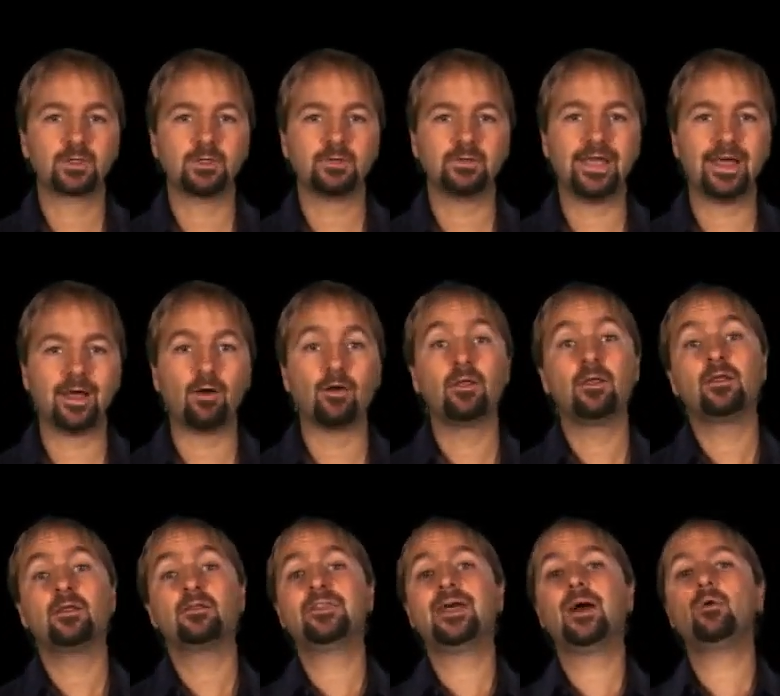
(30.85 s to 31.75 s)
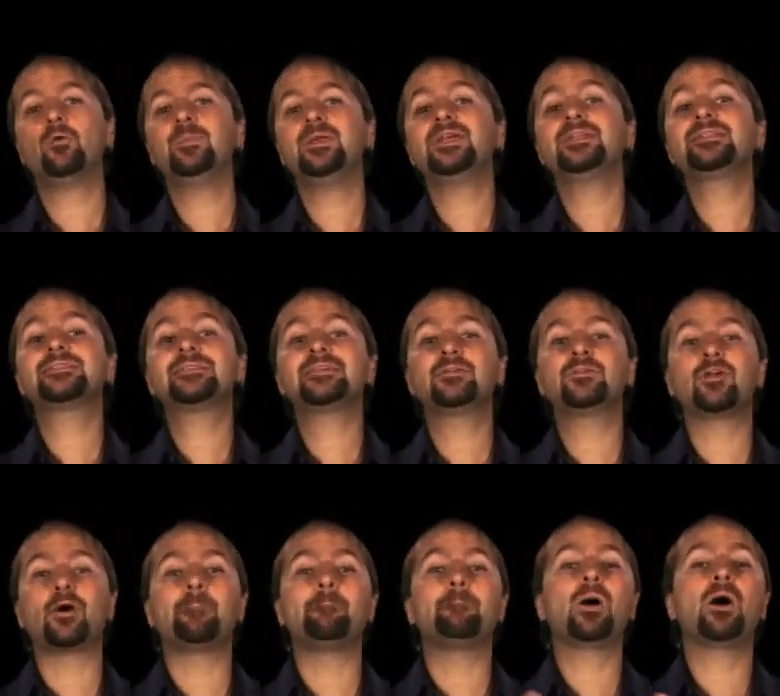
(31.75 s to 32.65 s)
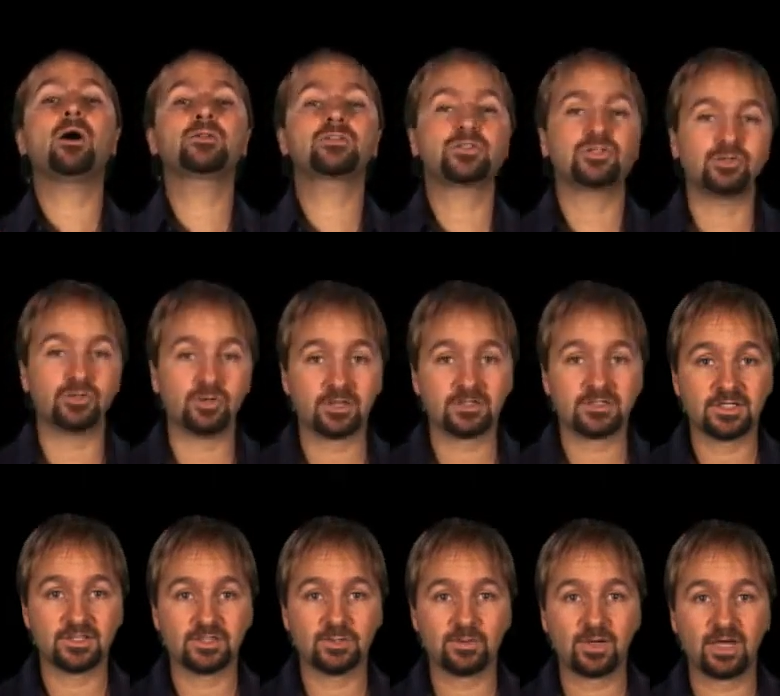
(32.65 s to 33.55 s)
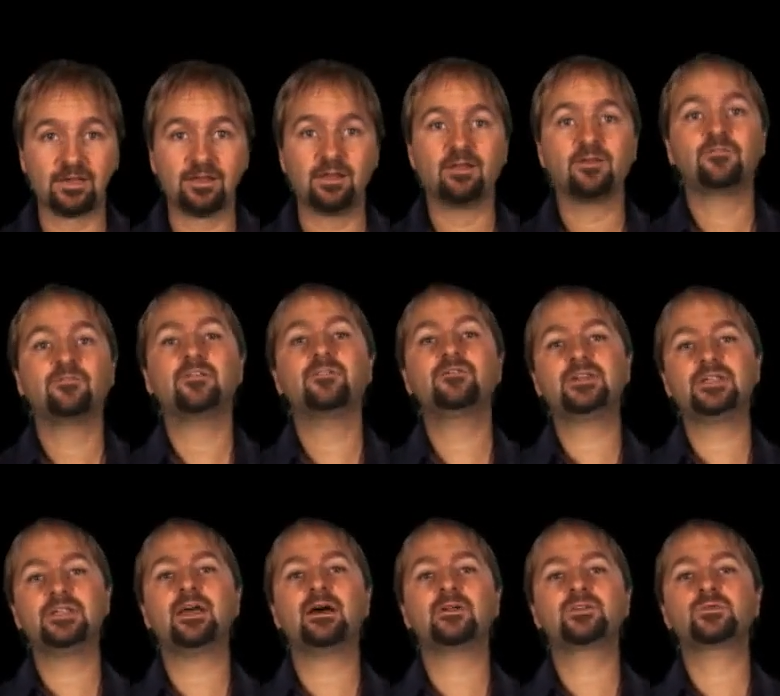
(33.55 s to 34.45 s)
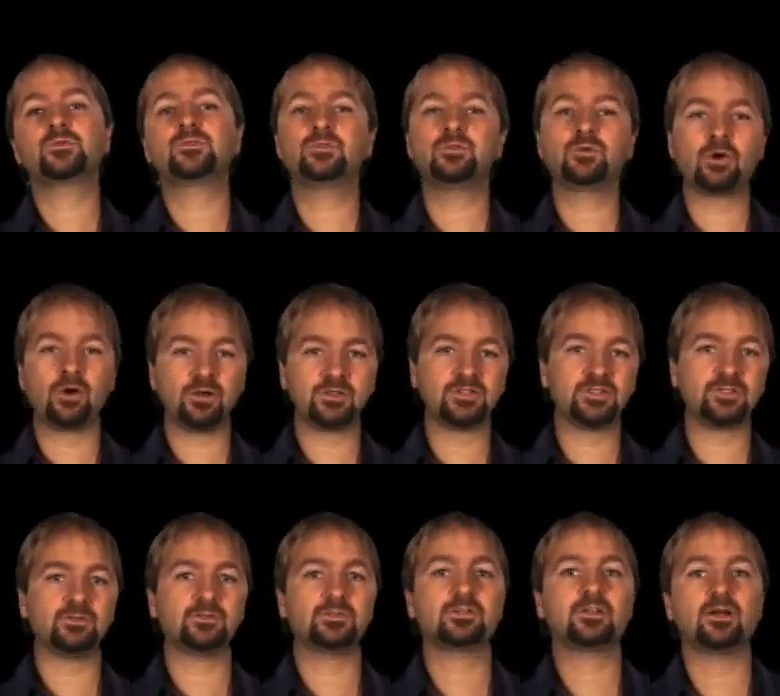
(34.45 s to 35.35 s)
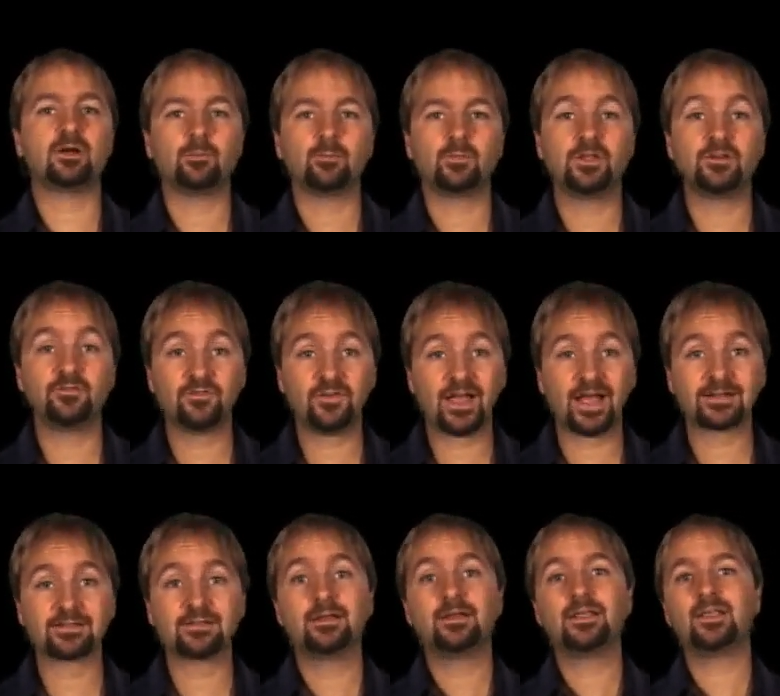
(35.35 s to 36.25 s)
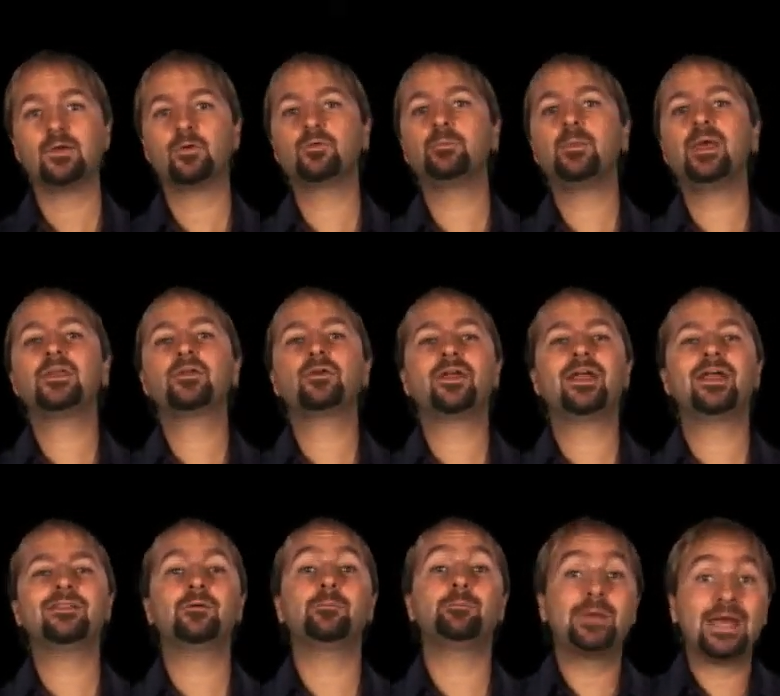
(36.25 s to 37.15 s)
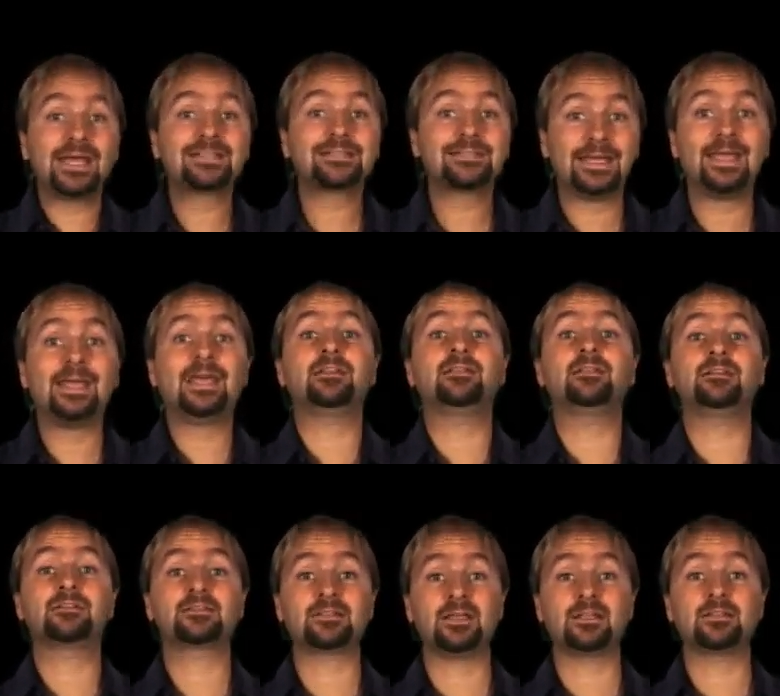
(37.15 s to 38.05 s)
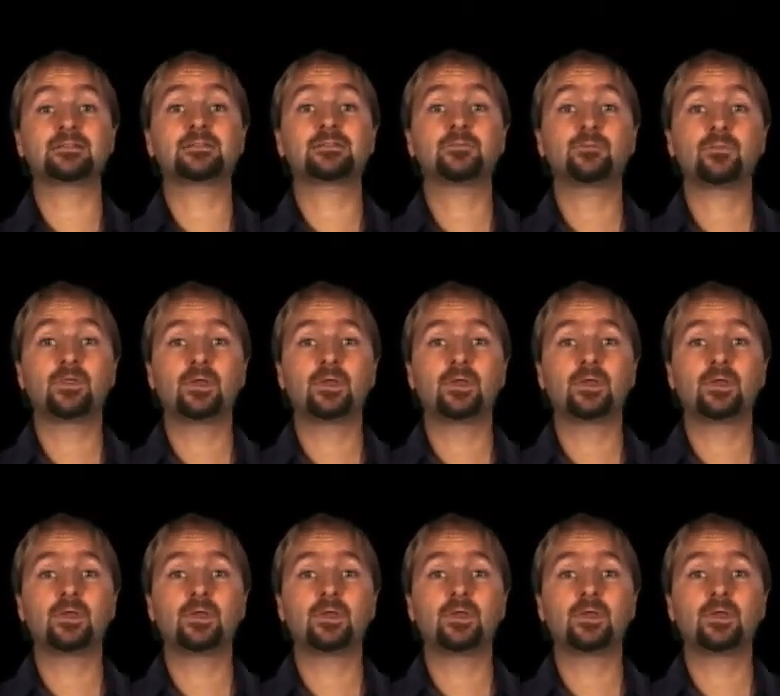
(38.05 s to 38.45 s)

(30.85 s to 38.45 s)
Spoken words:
Now, that would be considered a monster draw since you had 15 outs with 2 cards still to come. In fact, it would make your hand the best hand in a sense.